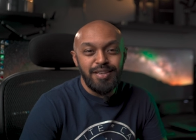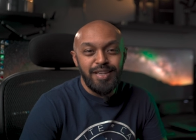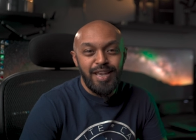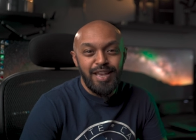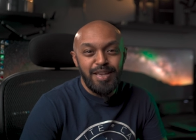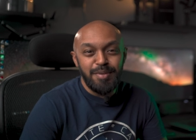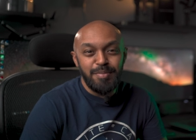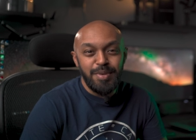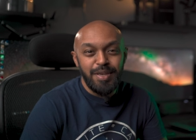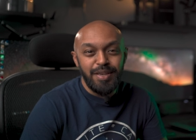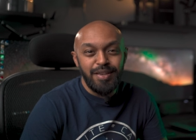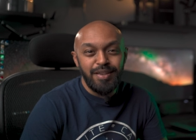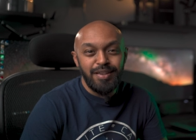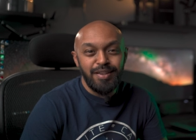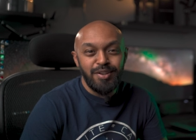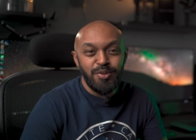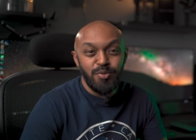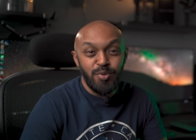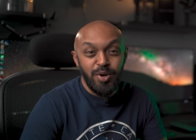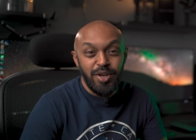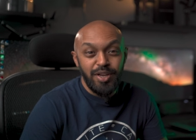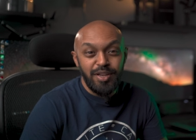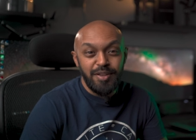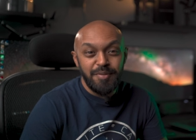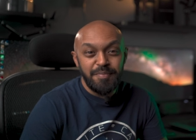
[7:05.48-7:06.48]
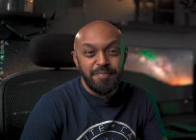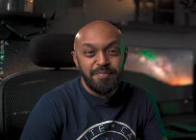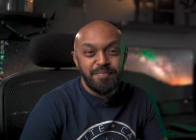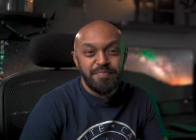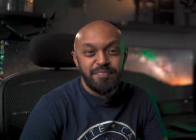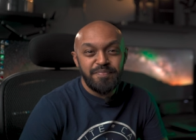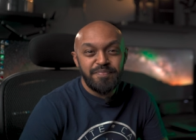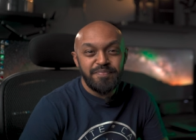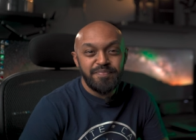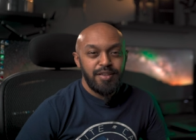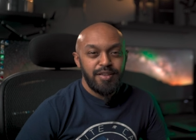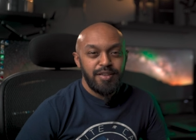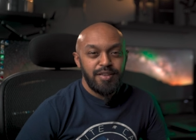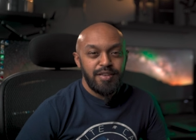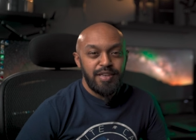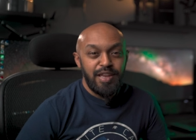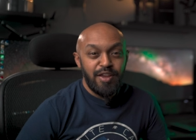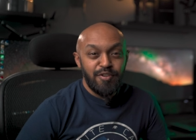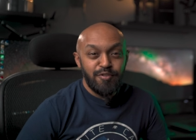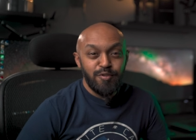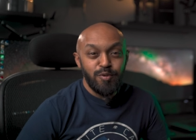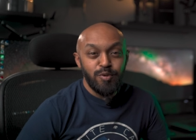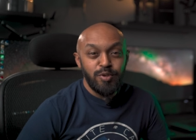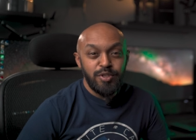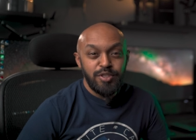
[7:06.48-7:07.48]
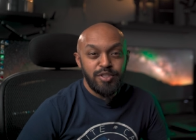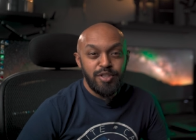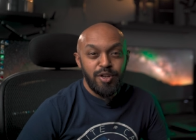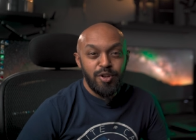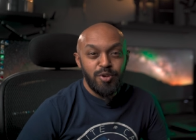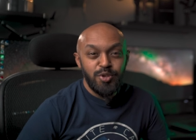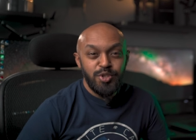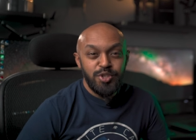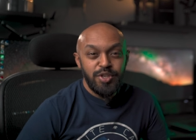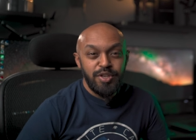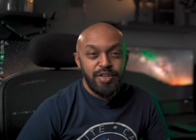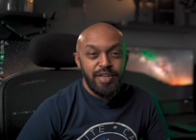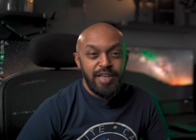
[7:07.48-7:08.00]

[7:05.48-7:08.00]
gaming rig. Now, full disclosure,